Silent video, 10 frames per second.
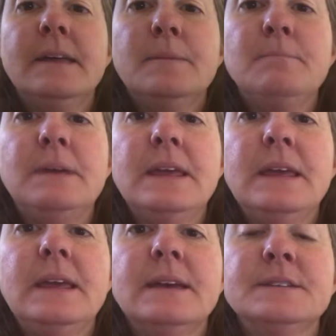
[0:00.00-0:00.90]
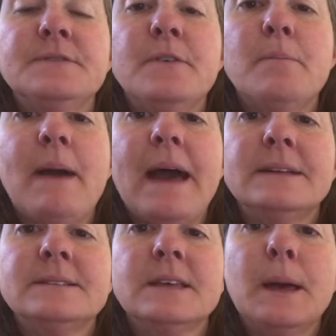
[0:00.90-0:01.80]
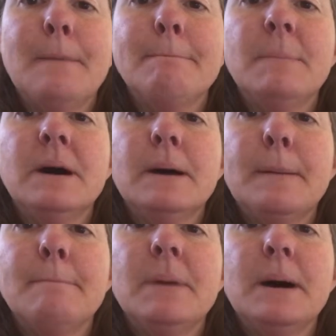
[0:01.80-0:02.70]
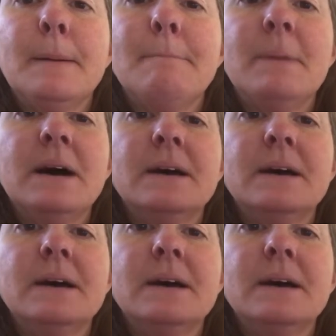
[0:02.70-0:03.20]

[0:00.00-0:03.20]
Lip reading: B is for bat, b, b, b.